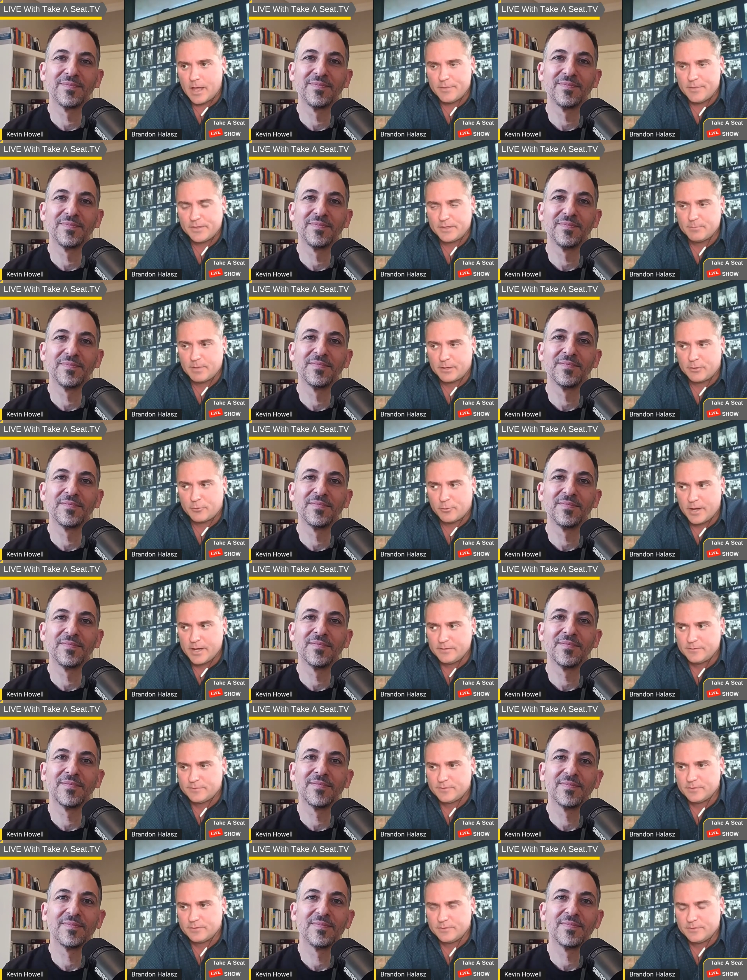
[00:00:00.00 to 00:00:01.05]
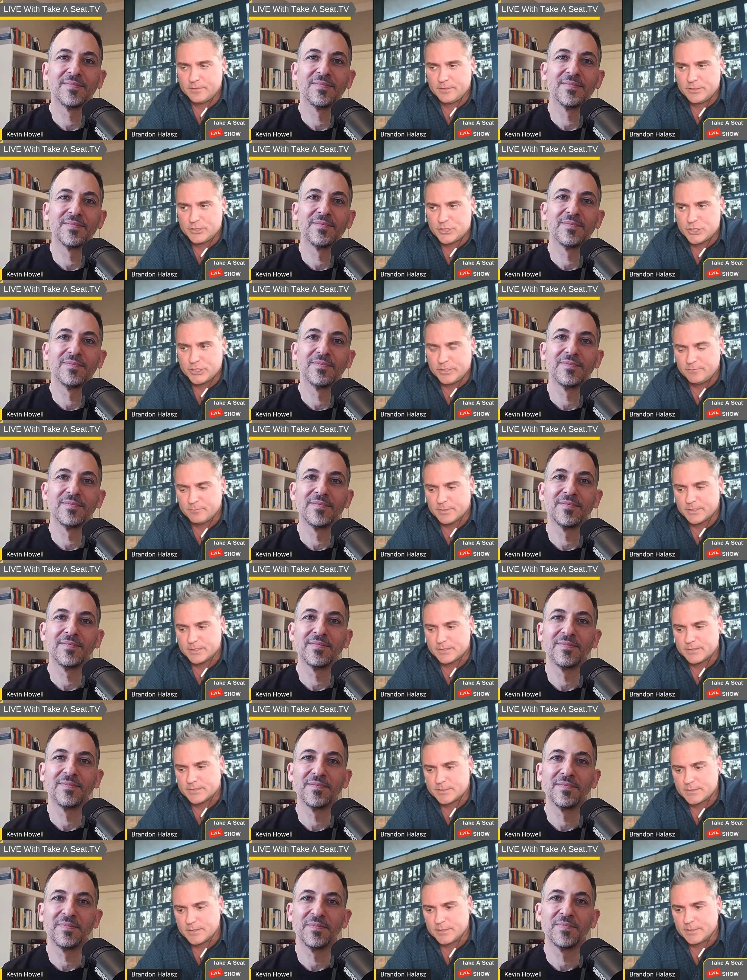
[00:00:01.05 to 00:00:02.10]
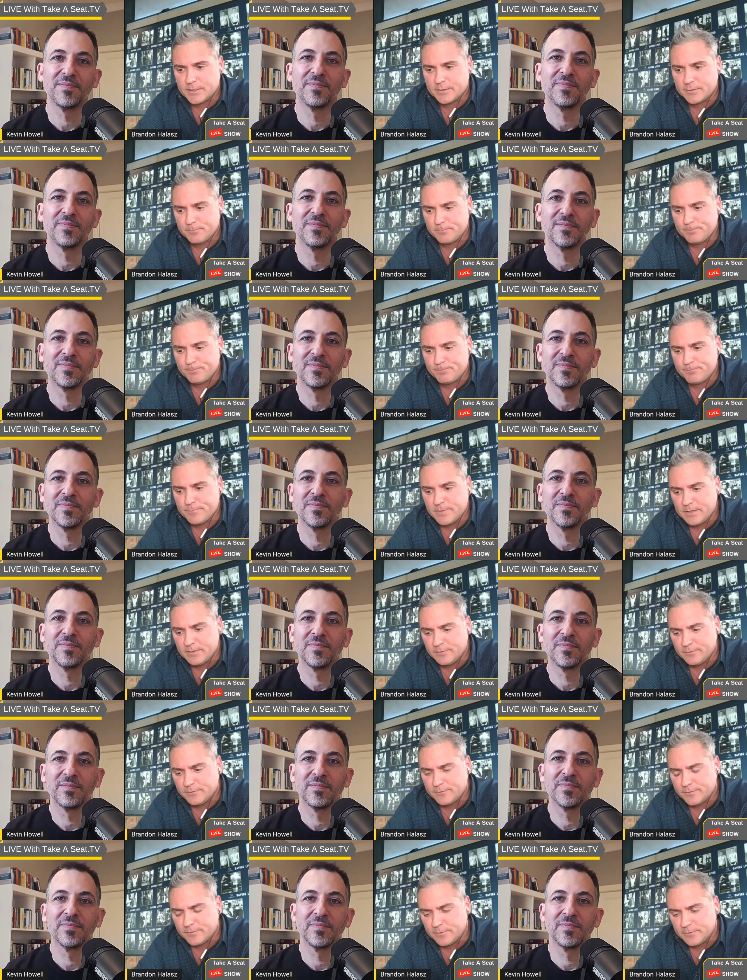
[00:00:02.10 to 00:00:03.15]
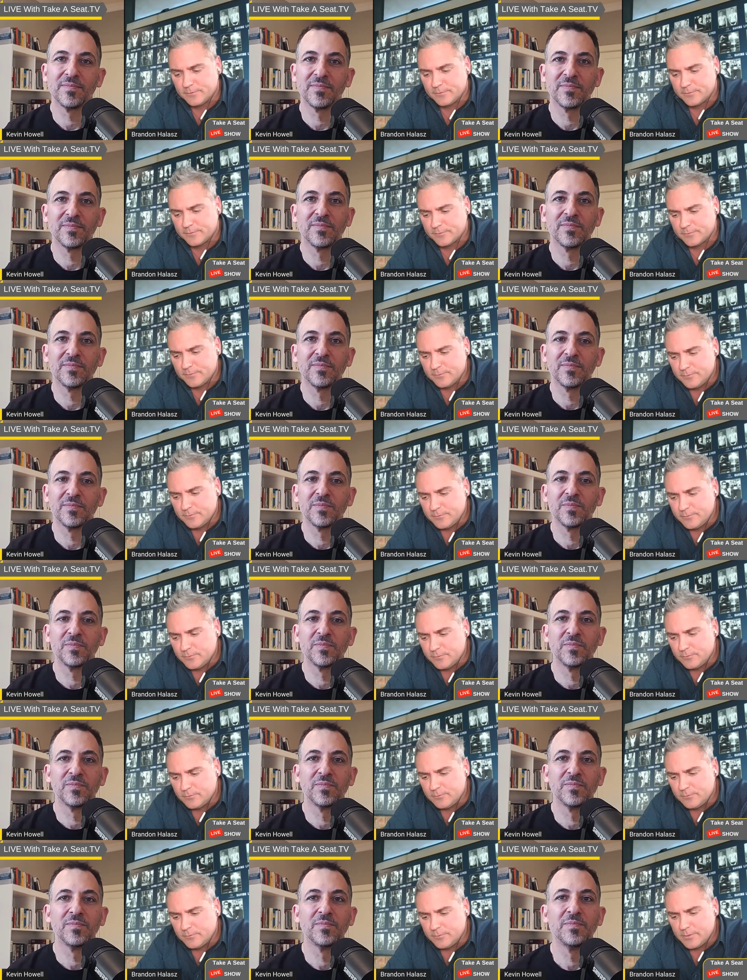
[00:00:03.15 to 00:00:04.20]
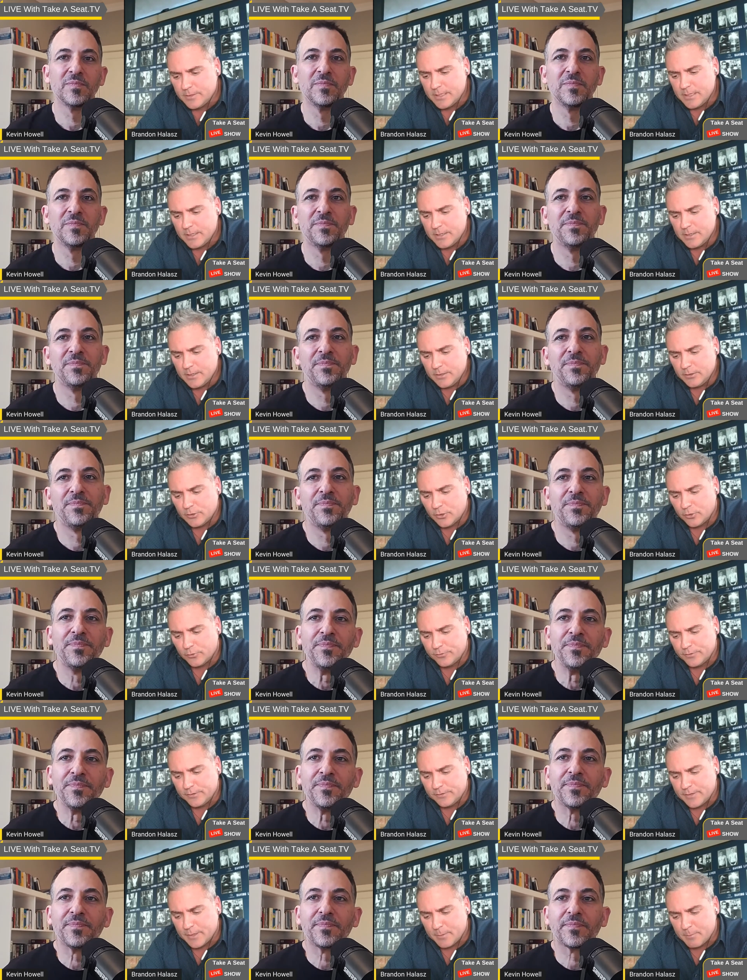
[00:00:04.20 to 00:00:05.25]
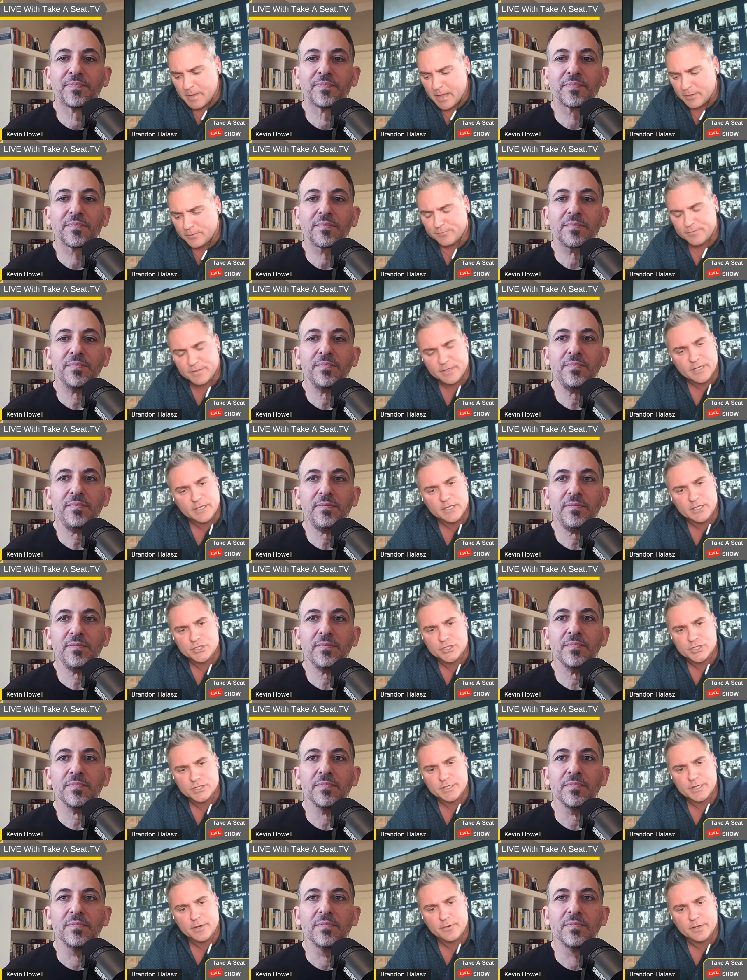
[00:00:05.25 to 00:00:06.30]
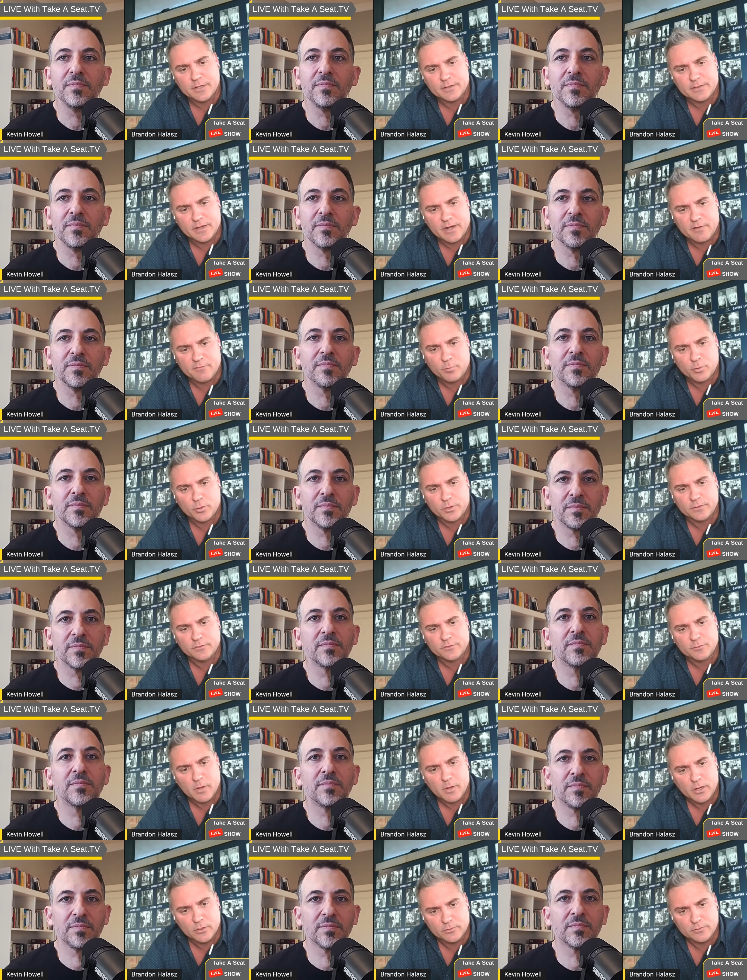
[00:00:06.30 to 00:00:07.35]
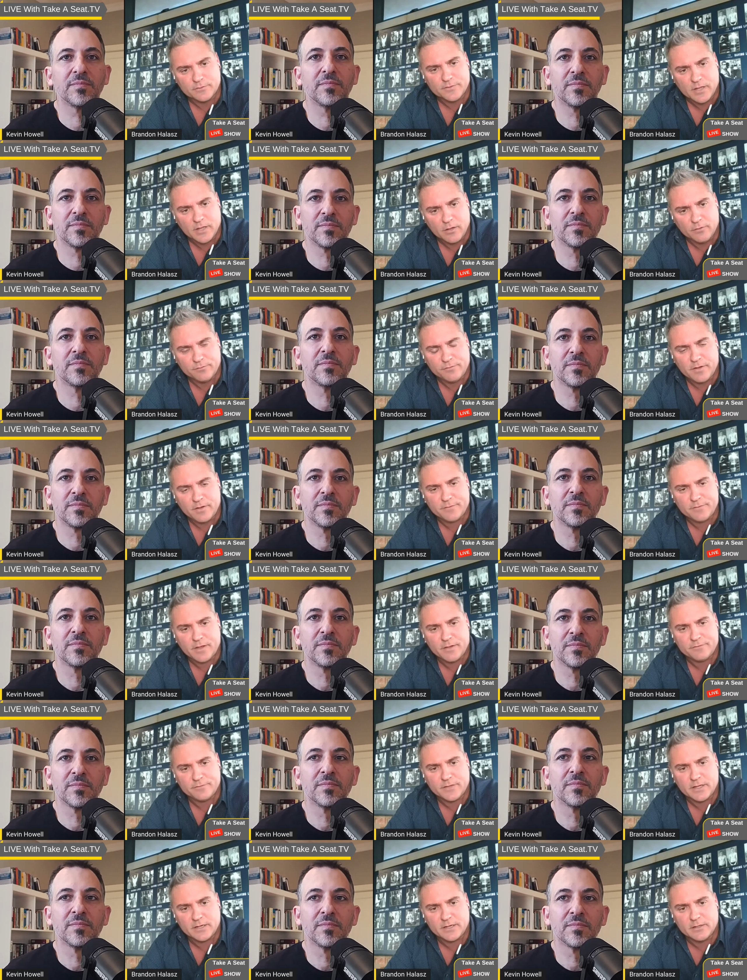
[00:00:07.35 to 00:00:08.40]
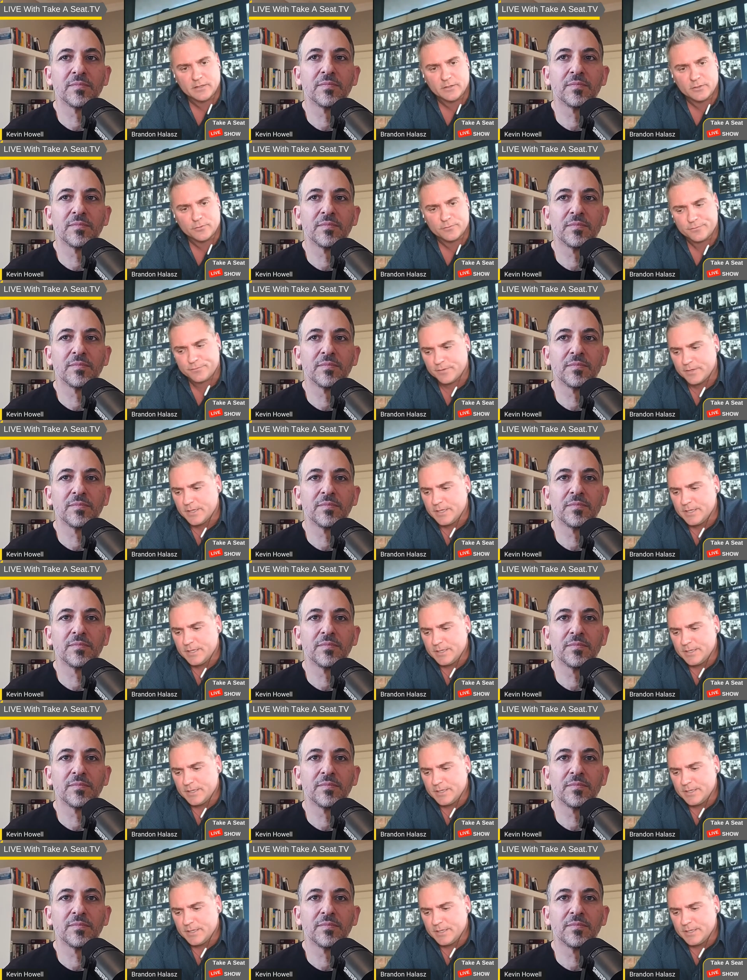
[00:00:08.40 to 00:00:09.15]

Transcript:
Speaker 1: I think my greatest achievement um, is is you know the, the amount of engineering that I've put into my own self. I've, I've done a lot of